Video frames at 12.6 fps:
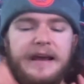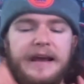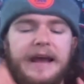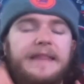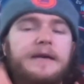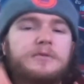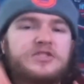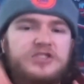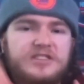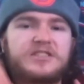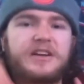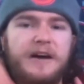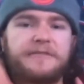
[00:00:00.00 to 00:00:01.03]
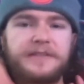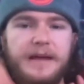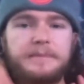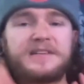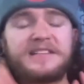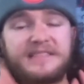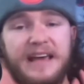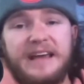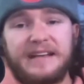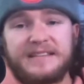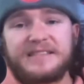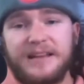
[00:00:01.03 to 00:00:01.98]
And it was just enough for them to stay
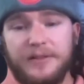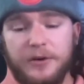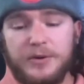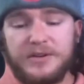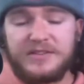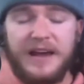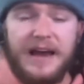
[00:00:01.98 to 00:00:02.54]
in St. Louis.